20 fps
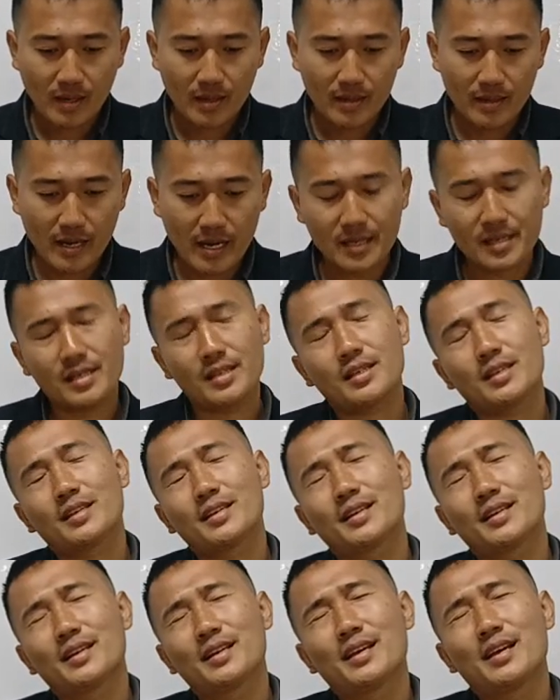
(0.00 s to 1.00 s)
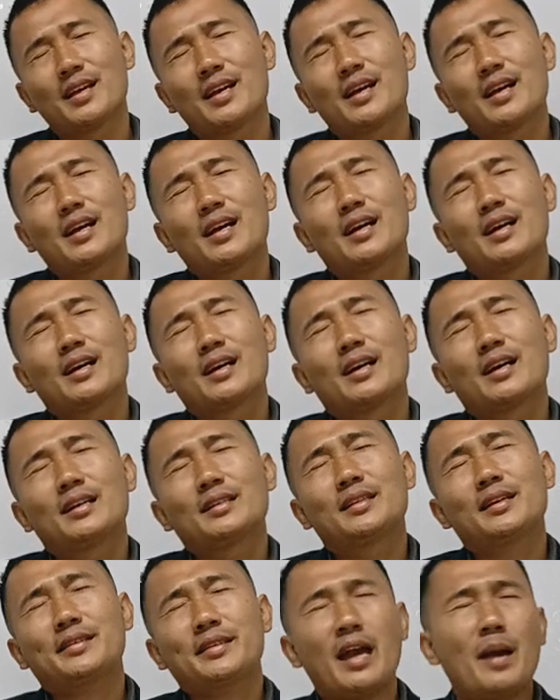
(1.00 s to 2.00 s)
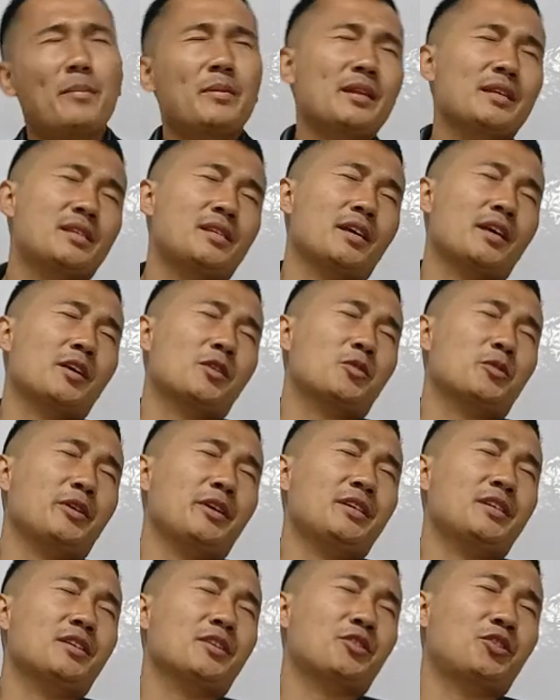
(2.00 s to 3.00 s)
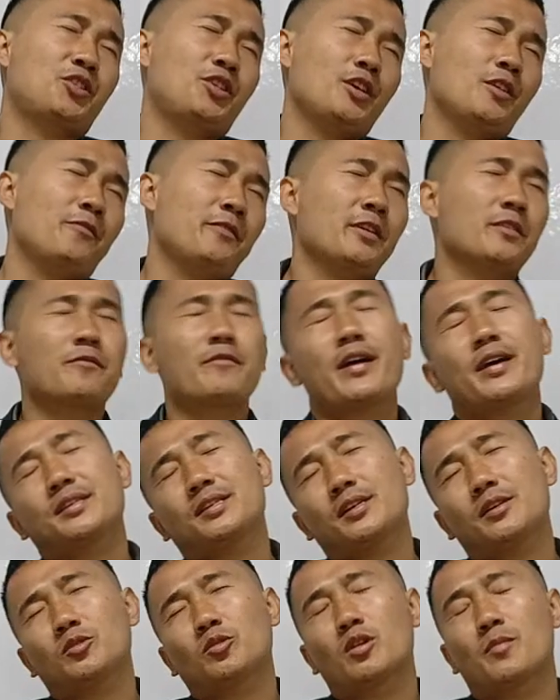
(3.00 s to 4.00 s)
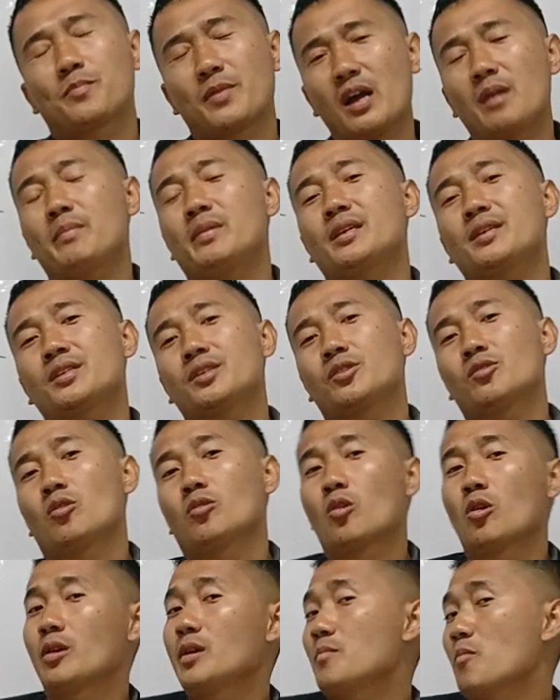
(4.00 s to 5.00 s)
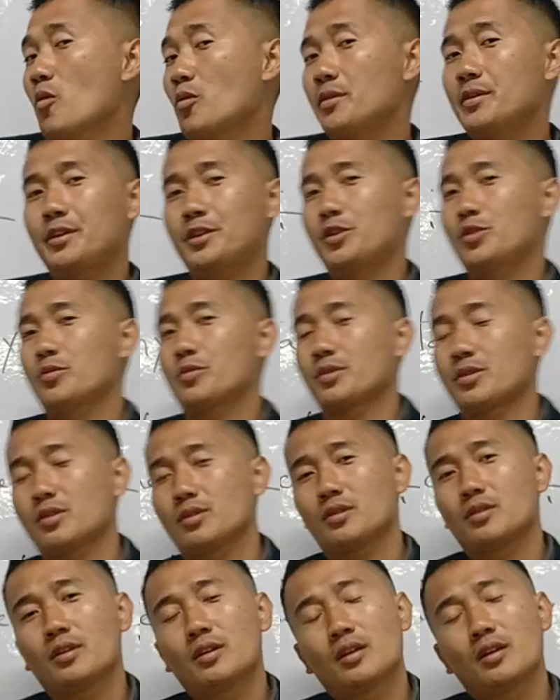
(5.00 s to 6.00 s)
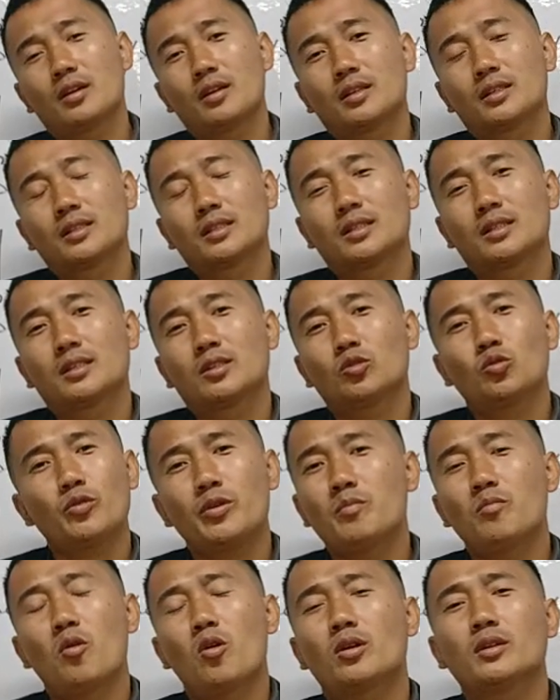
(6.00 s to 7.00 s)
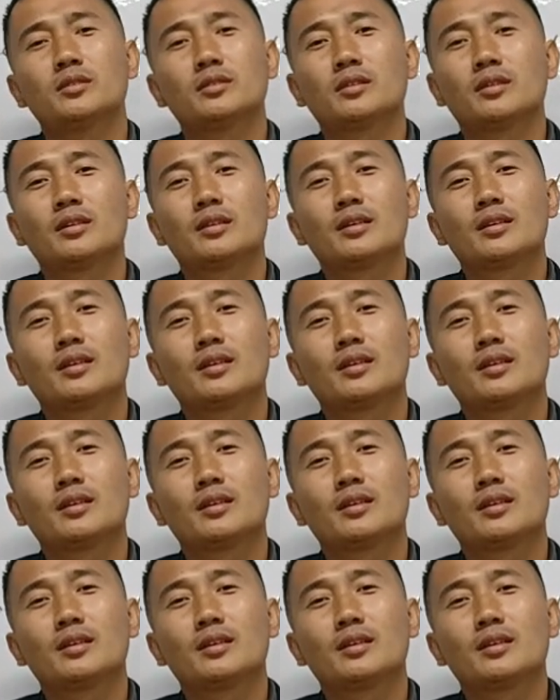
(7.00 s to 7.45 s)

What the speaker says: Yes, the cabinet secretary is the chief advisor to the prime minister on all important issues. 2 important.